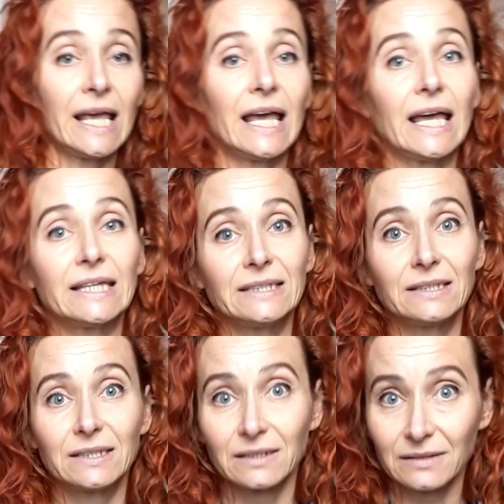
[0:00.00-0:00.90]

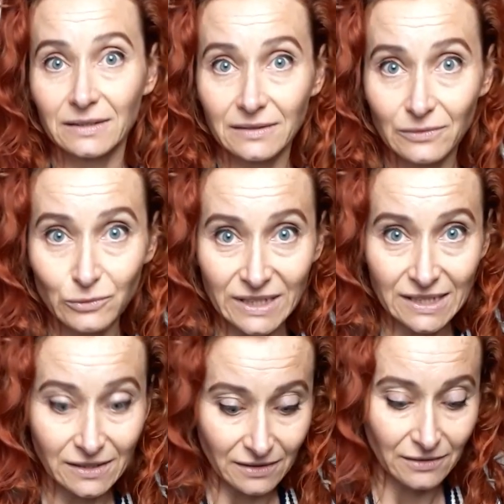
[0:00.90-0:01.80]
And the ones
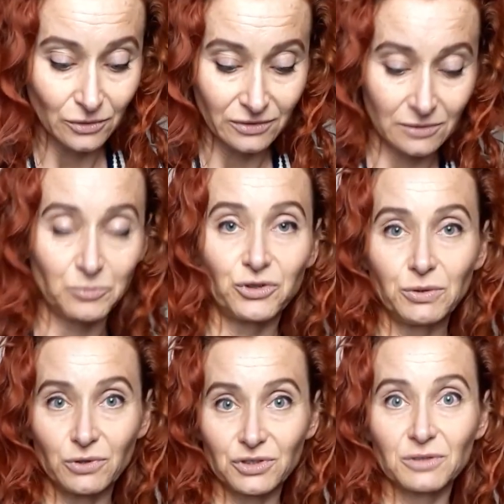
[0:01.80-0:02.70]
that are not
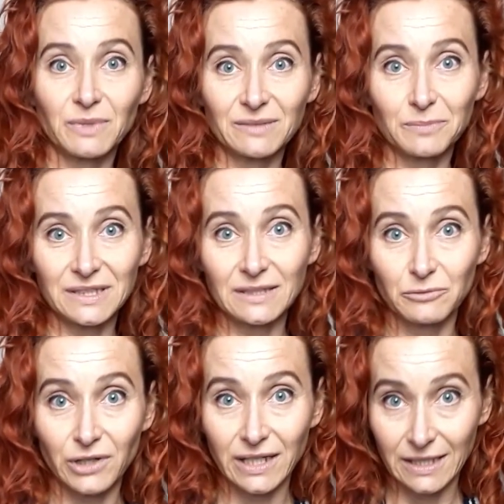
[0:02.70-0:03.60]
pre-washed might be
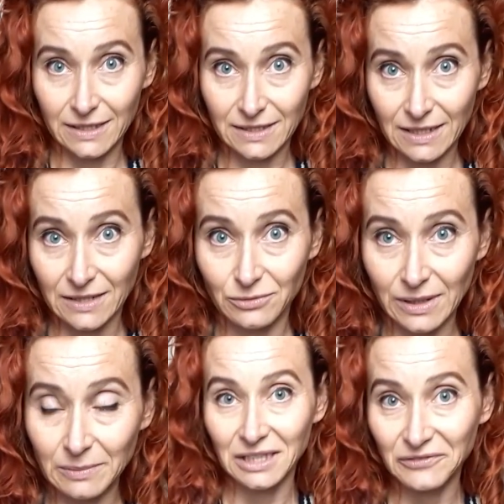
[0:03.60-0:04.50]
somewhere else as
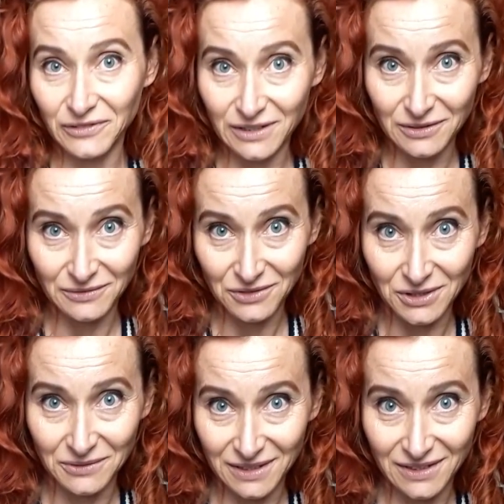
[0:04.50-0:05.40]
well. If I don't
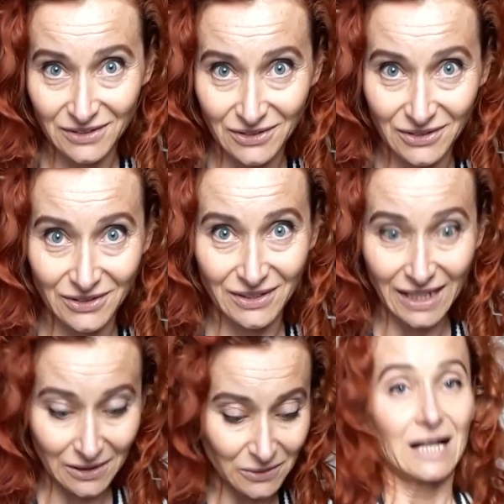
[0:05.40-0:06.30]
show it to you
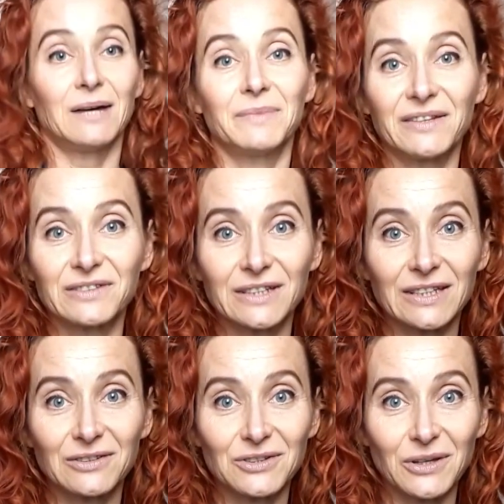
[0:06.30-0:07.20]
now, I'm never
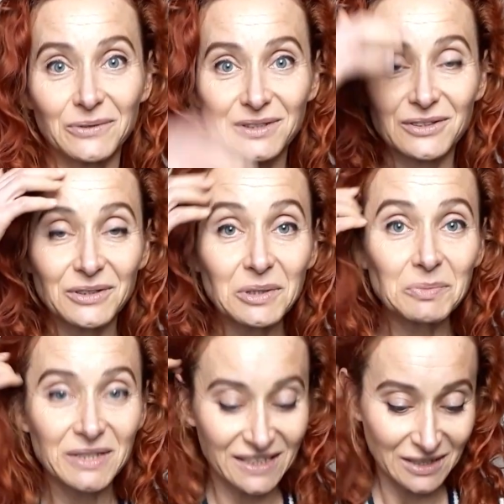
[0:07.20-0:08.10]
going to show it to you
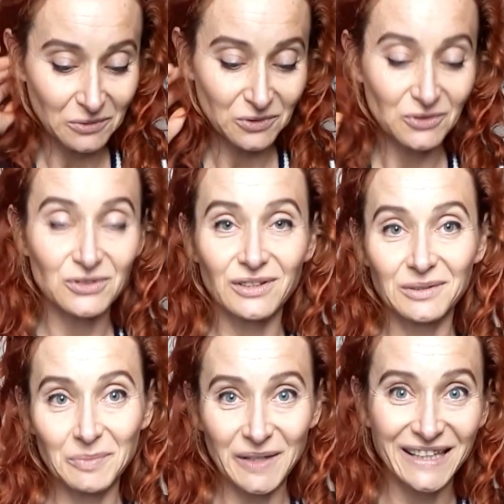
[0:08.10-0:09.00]
because I want to
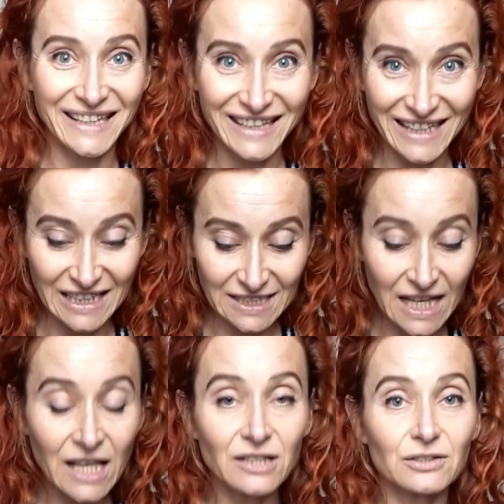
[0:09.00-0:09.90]
start making things.
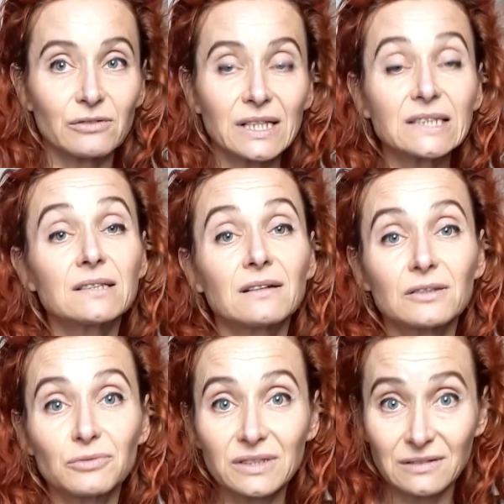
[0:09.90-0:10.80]
So let's
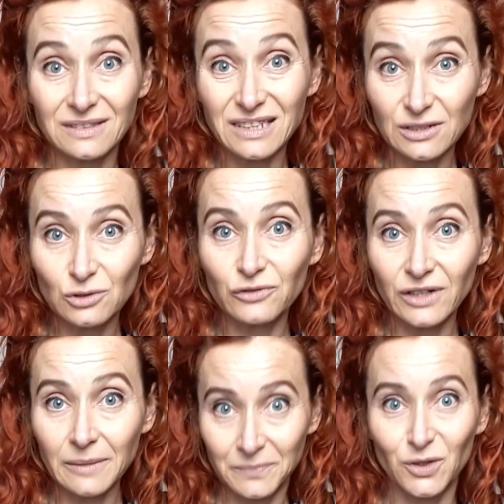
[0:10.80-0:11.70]
start with
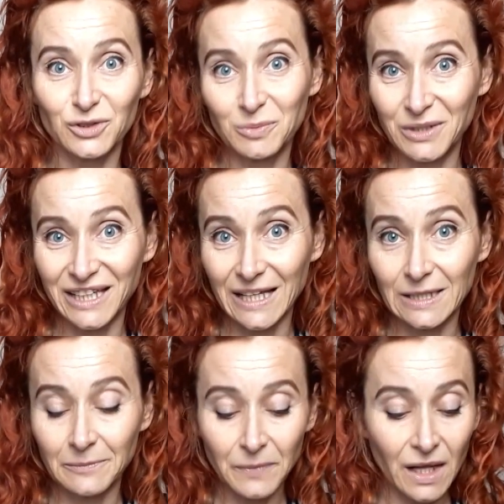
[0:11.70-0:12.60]

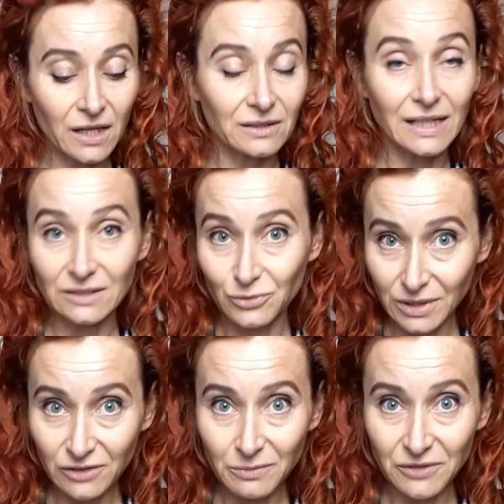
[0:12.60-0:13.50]
dresówka.pl. That's
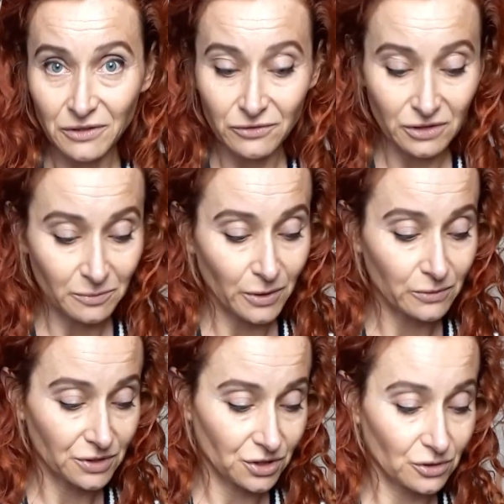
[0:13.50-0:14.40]
one of my favorite
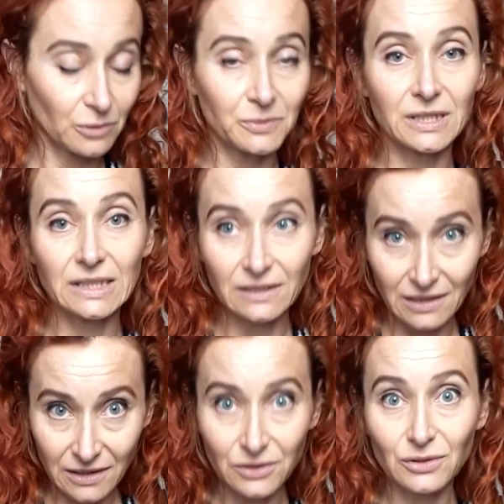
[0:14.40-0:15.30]
Polish shops, and
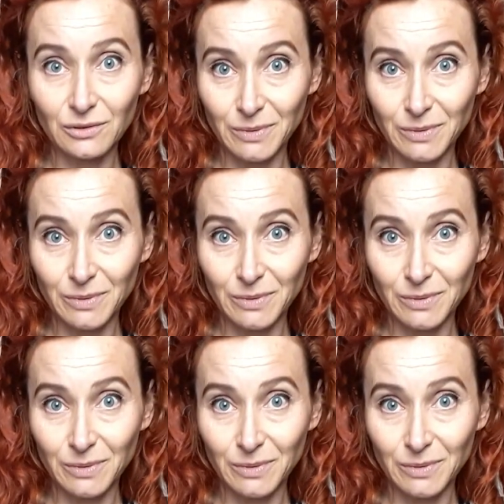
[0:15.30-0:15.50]
I do